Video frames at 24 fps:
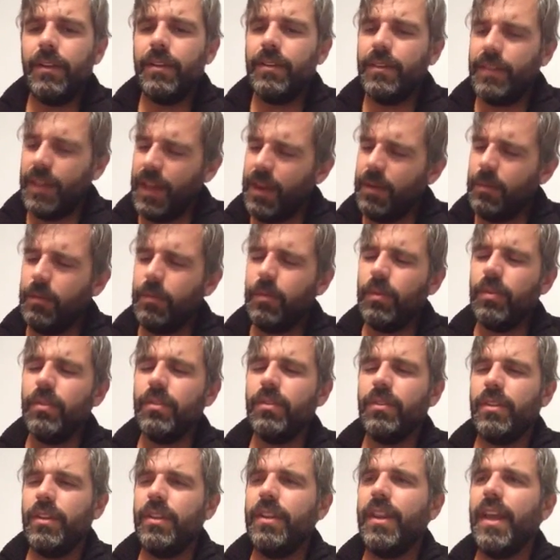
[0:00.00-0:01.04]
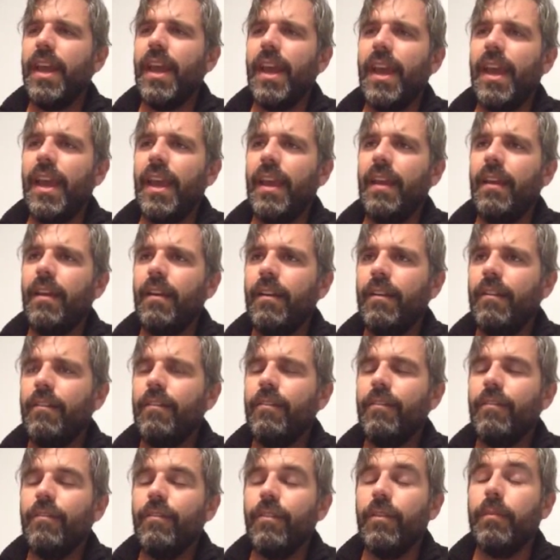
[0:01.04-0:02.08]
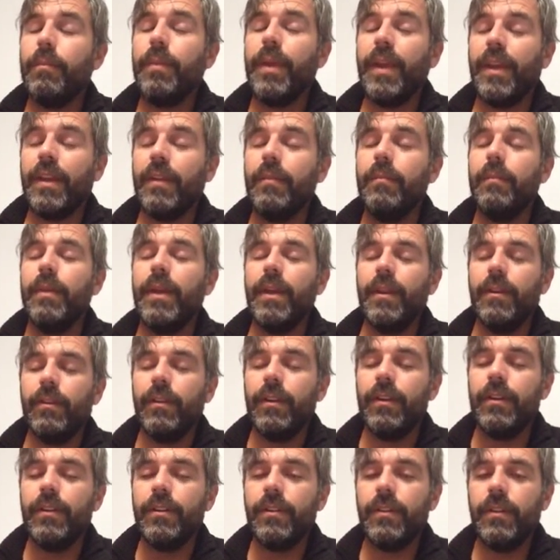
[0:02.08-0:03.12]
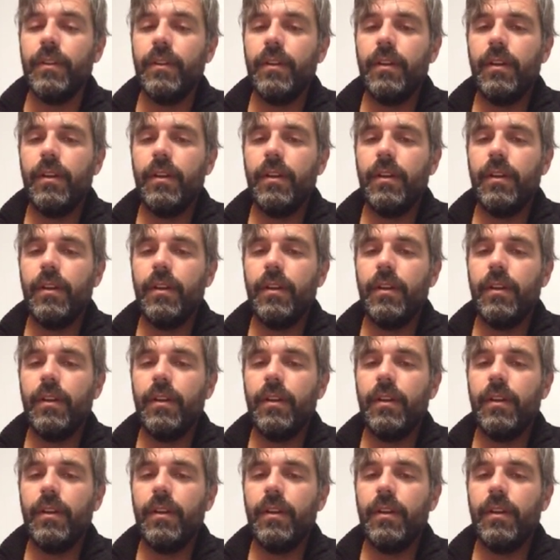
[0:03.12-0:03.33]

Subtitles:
that was a day for picking berries.